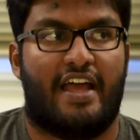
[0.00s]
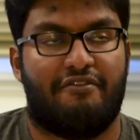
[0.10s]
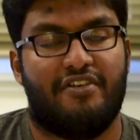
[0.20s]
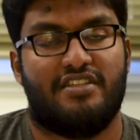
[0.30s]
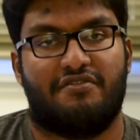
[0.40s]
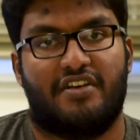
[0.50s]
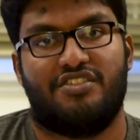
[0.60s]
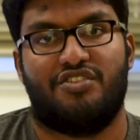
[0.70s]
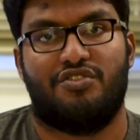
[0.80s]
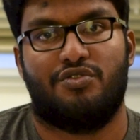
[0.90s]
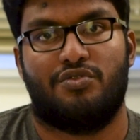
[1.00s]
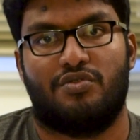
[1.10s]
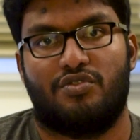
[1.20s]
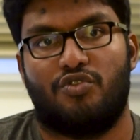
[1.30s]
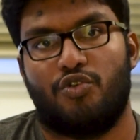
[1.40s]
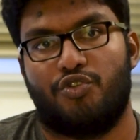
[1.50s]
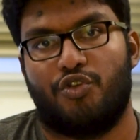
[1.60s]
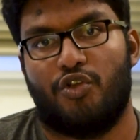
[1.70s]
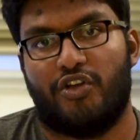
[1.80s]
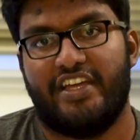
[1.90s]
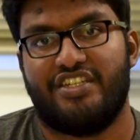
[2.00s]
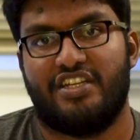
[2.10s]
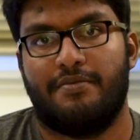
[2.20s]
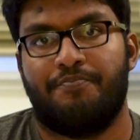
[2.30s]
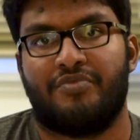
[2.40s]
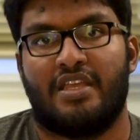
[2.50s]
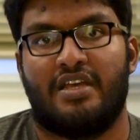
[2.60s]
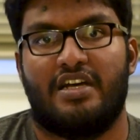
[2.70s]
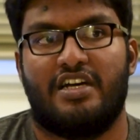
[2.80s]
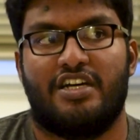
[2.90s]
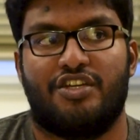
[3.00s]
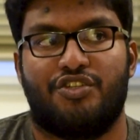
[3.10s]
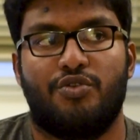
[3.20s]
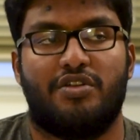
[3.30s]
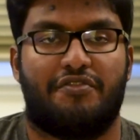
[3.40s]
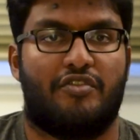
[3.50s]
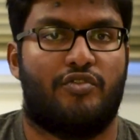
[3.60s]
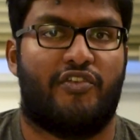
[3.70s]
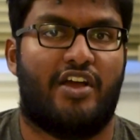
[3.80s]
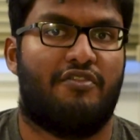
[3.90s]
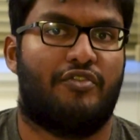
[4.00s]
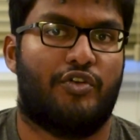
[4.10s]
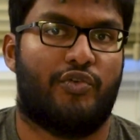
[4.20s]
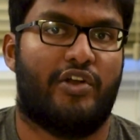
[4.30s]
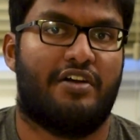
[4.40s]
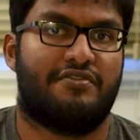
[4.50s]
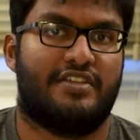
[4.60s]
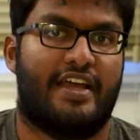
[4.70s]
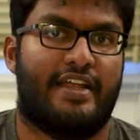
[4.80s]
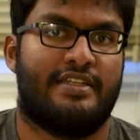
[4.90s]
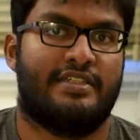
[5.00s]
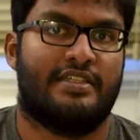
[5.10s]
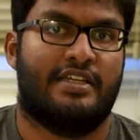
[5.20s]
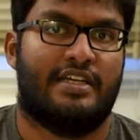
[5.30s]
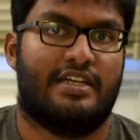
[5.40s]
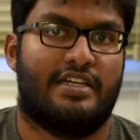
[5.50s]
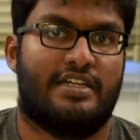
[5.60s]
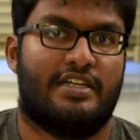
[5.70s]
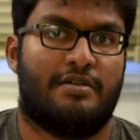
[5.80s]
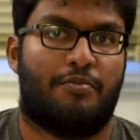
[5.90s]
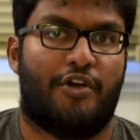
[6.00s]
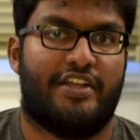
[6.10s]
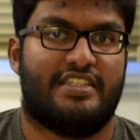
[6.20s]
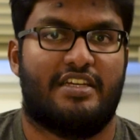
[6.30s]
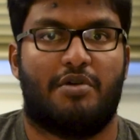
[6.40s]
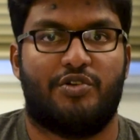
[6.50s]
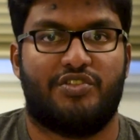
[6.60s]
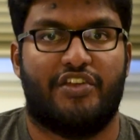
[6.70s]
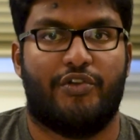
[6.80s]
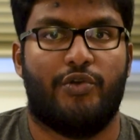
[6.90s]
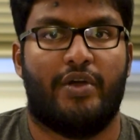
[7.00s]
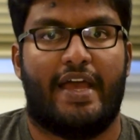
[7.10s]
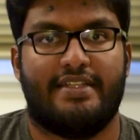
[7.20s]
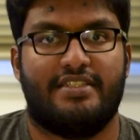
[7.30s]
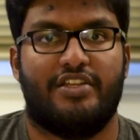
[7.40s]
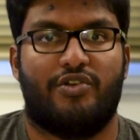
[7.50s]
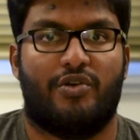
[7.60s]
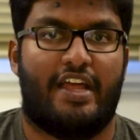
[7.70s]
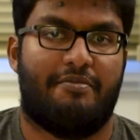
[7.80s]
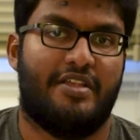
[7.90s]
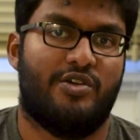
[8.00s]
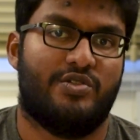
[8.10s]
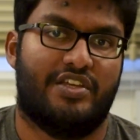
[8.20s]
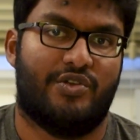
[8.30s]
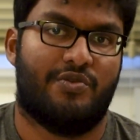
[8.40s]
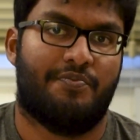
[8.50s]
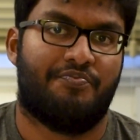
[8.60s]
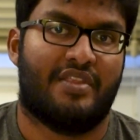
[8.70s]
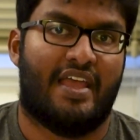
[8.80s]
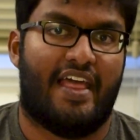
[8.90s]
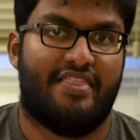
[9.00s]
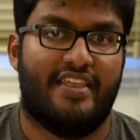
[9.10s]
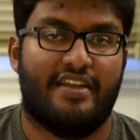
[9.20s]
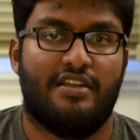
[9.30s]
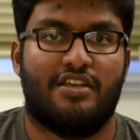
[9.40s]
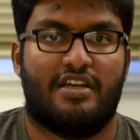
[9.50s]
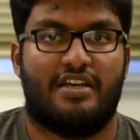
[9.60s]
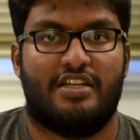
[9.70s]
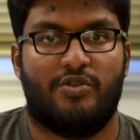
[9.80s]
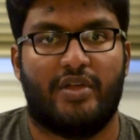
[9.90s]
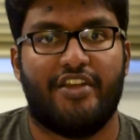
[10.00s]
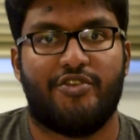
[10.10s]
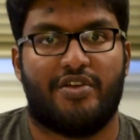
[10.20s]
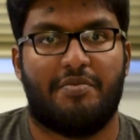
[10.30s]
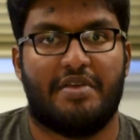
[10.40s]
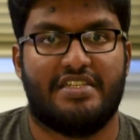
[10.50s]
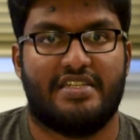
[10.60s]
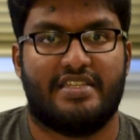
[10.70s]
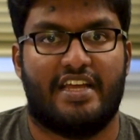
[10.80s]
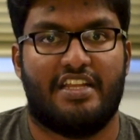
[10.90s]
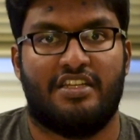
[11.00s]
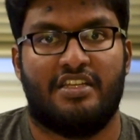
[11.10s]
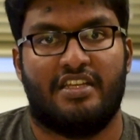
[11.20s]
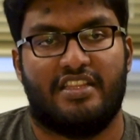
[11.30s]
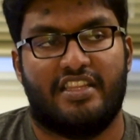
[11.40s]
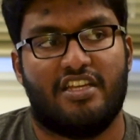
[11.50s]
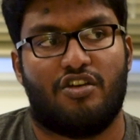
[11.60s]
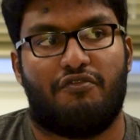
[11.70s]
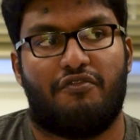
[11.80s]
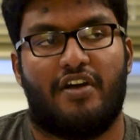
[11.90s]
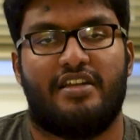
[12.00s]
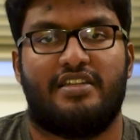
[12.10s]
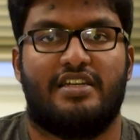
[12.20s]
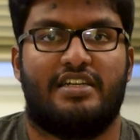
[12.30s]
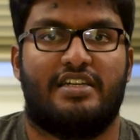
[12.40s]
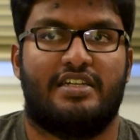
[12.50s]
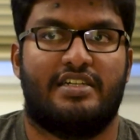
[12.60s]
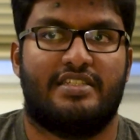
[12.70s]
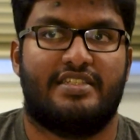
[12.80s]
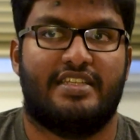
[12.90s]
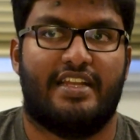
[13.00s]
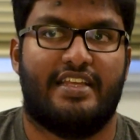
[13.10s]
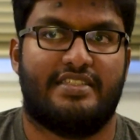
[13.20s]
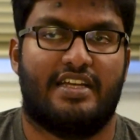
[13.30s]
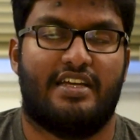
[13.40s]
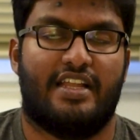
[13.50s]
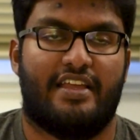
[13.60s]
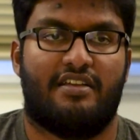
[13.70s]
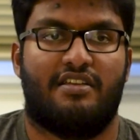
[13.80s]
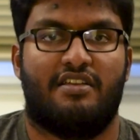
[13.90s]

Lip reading: at first, once you go to your location, shoot a few trial photographs at points above 0, at 0 and below 0, and then look at your images and think of what settings are like,